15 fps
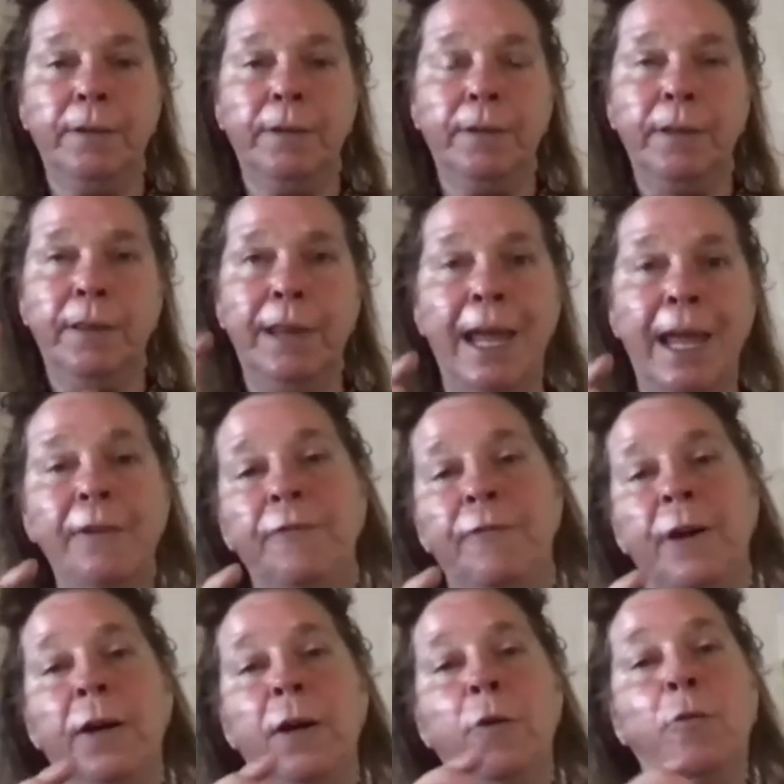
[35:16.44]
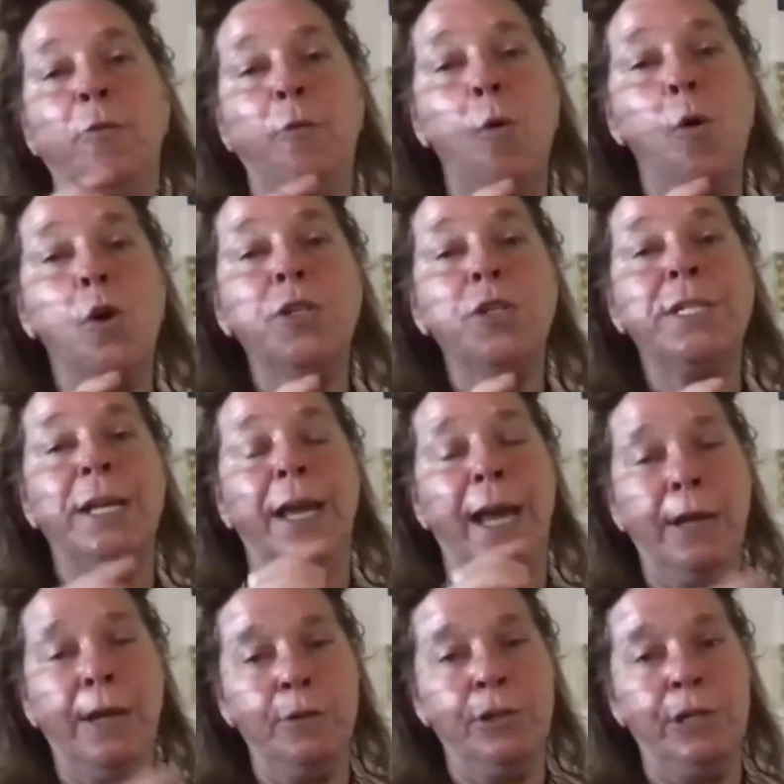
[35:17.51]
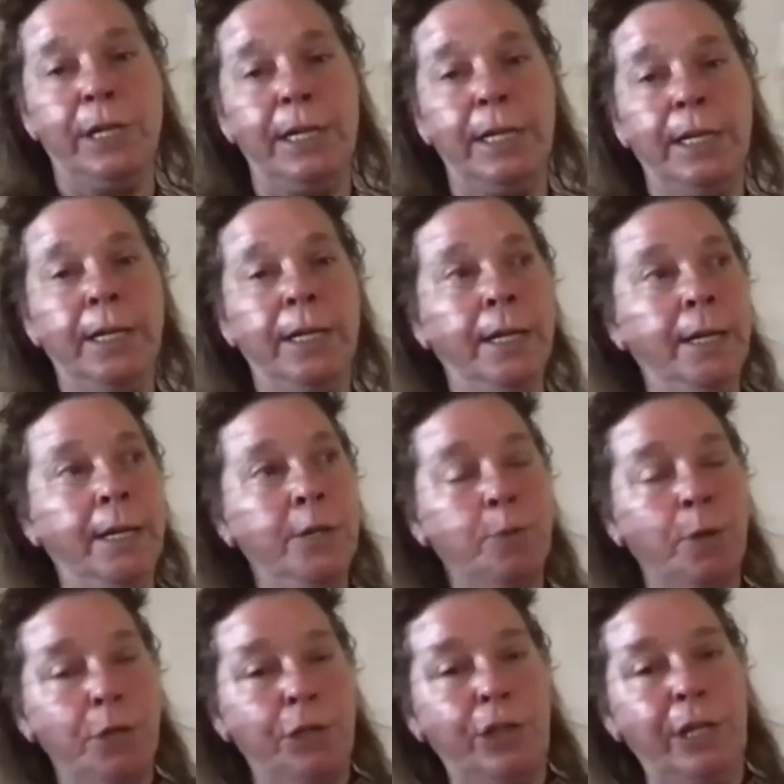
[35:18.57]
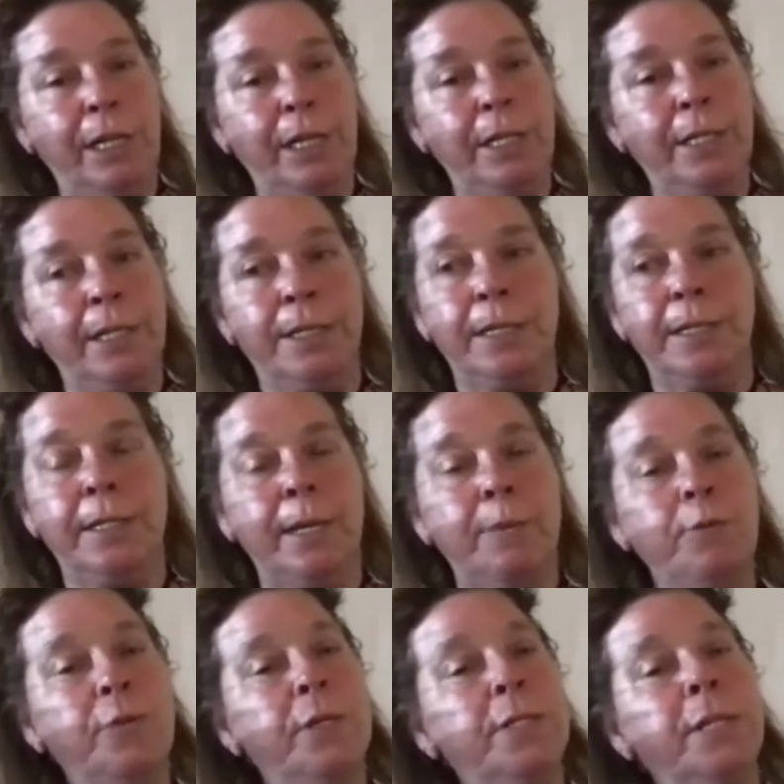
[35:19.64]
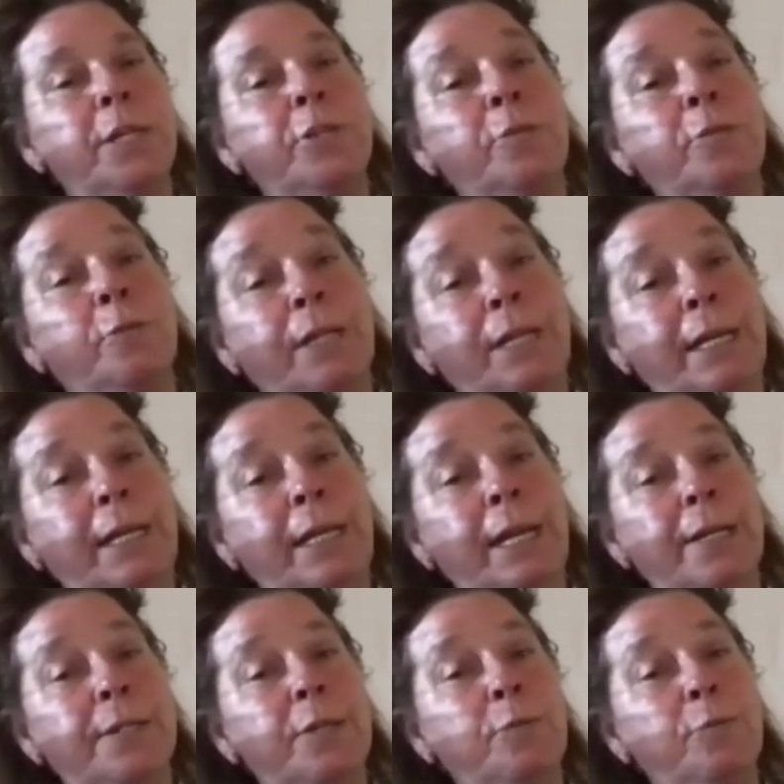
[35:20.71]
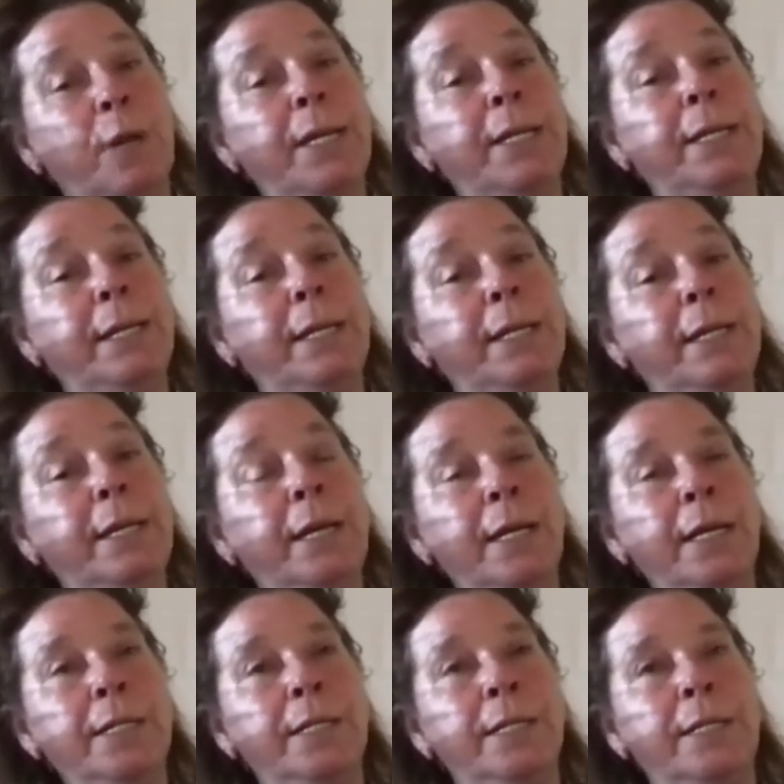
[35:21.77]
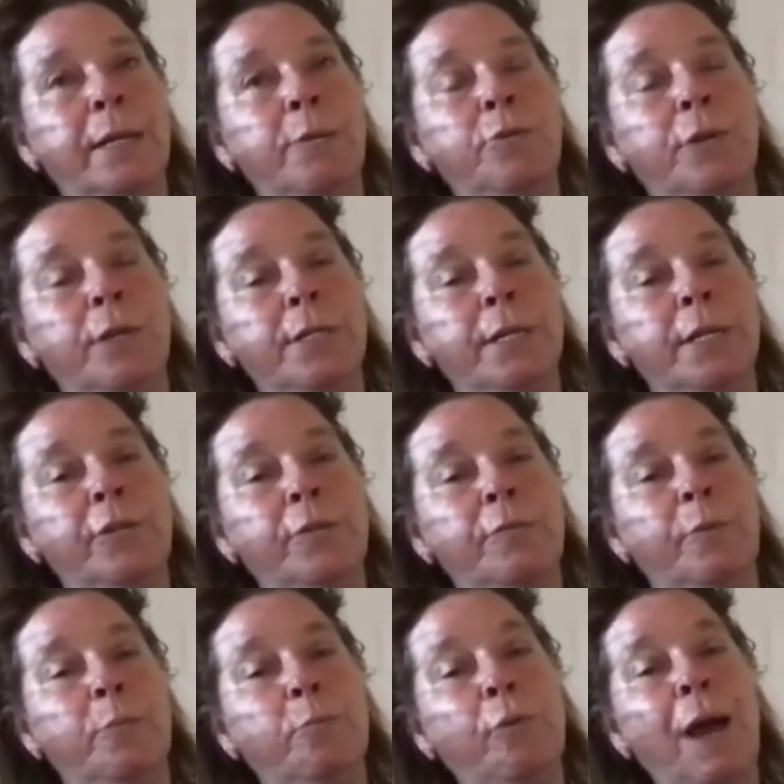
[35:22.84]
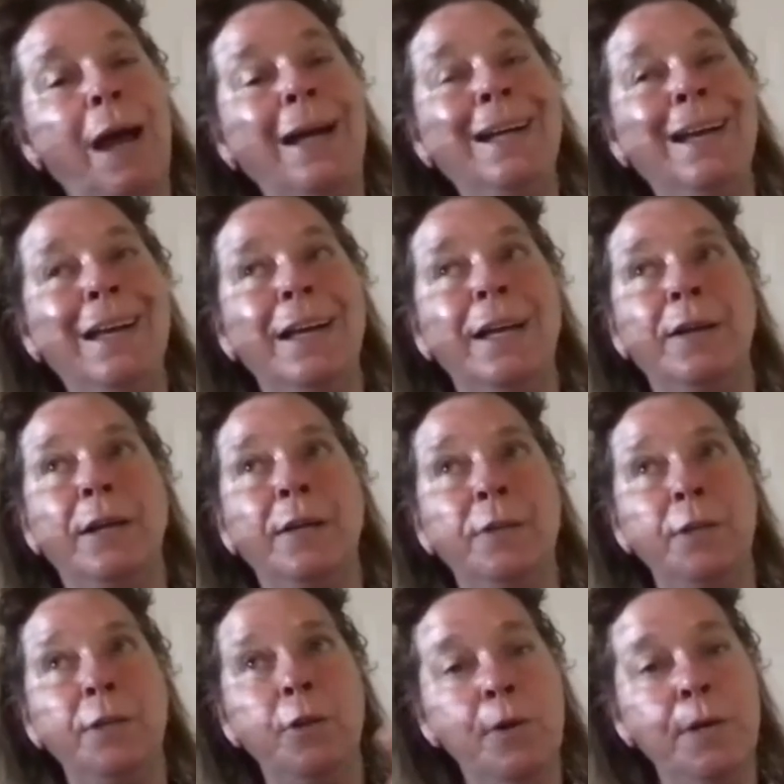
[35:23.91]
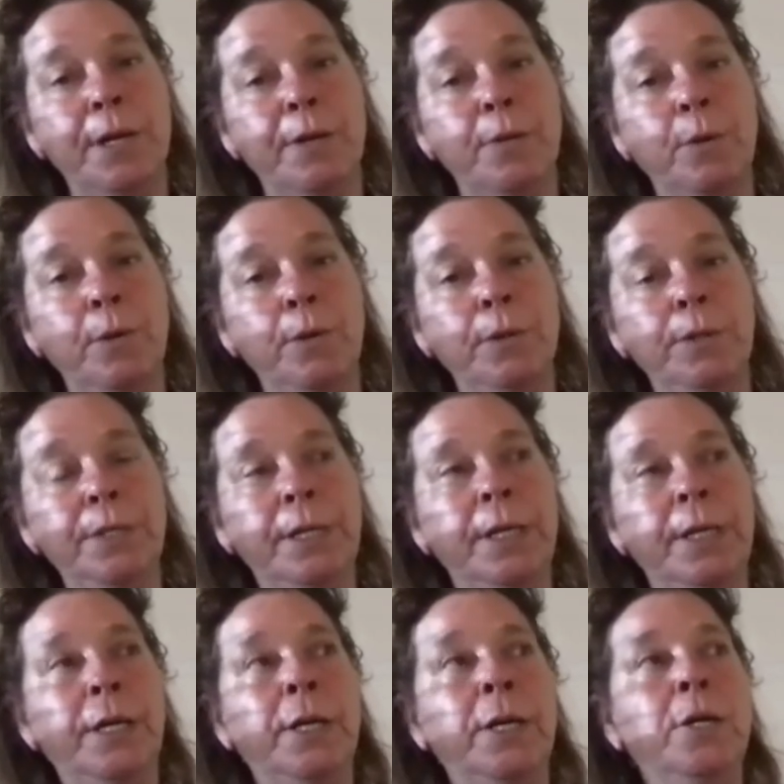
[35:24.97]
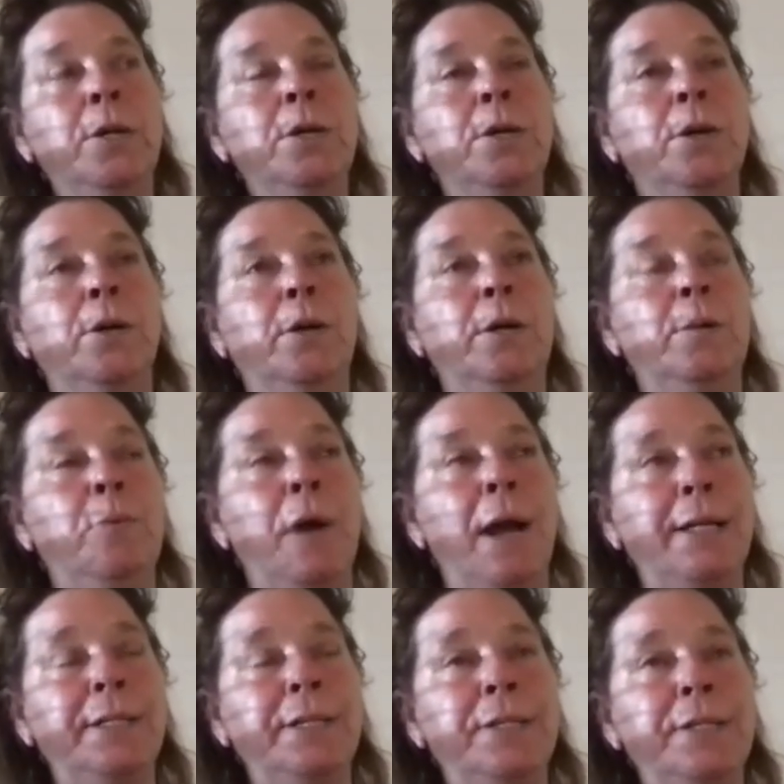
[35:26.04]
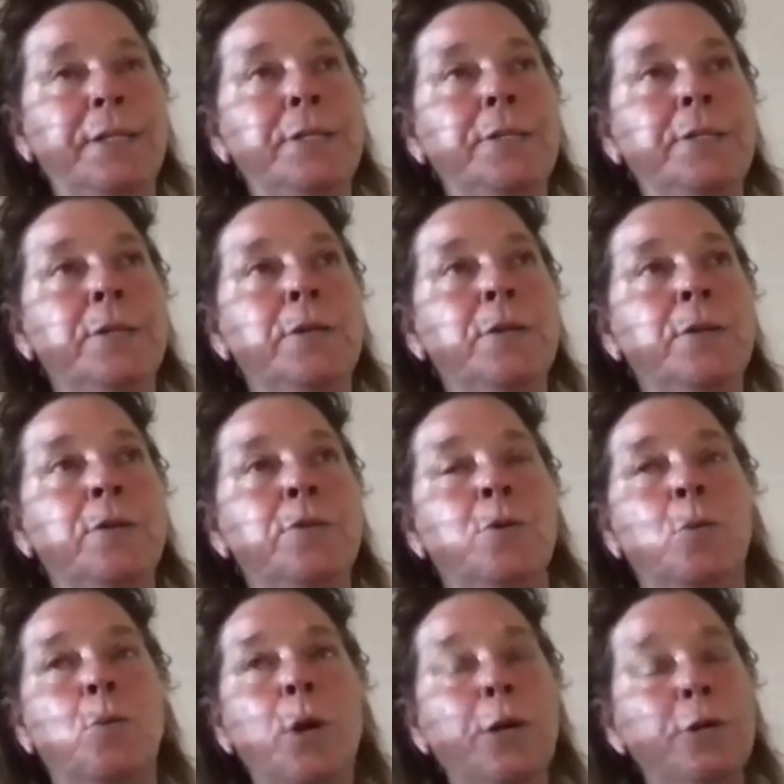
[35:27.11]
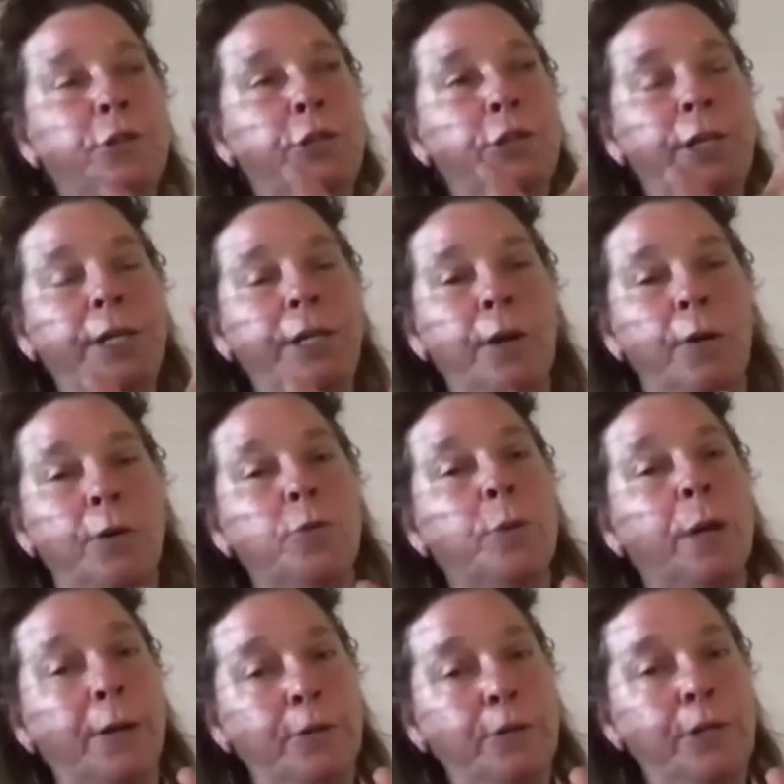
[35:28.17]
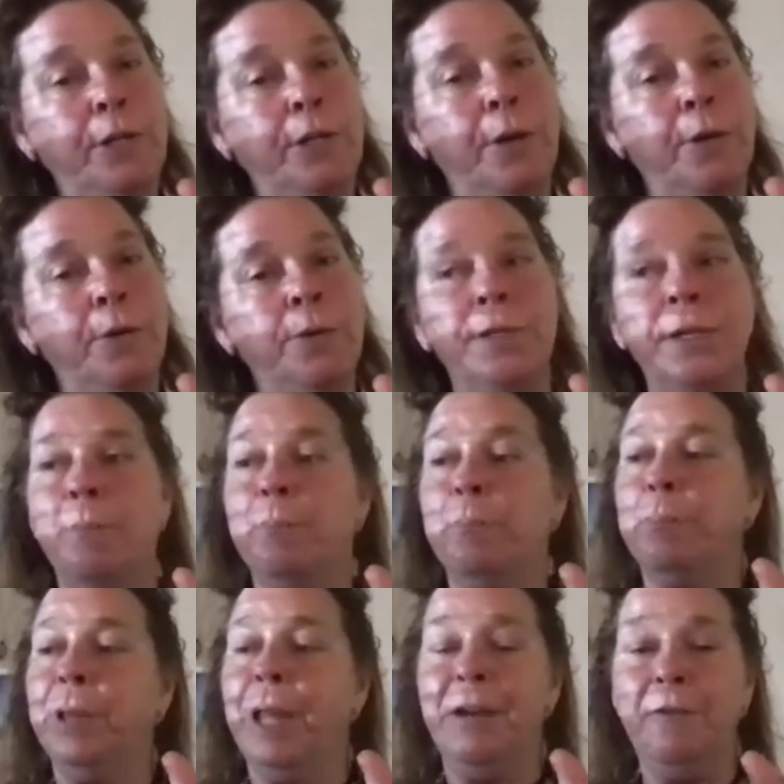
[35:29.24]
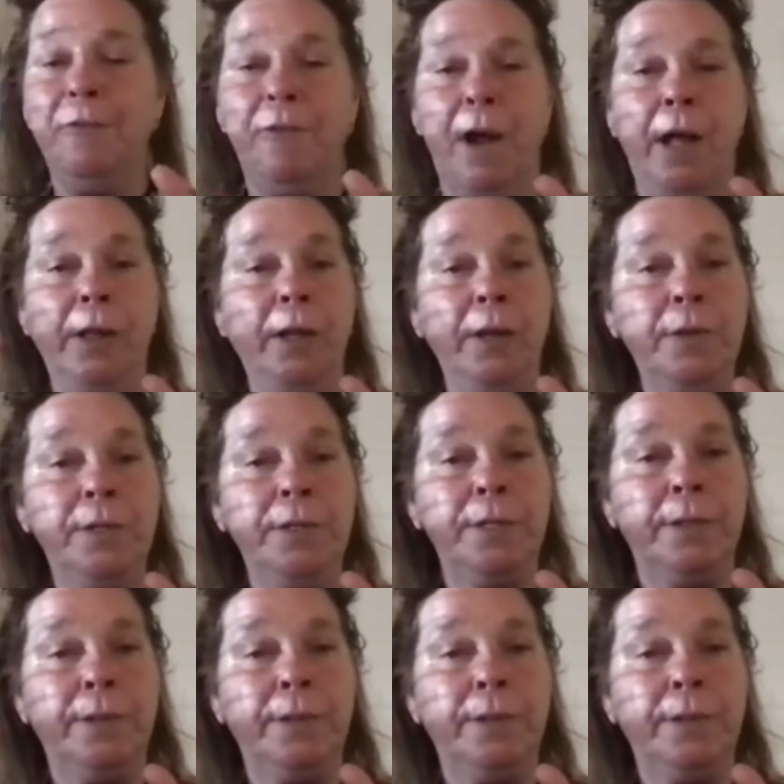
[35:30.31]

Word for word: life force energy is what chi is. It's the same translation for ki as in Reiki. It's the same translation for prana in the yogic world and practices. So where chi goes, where energy goes, blood follows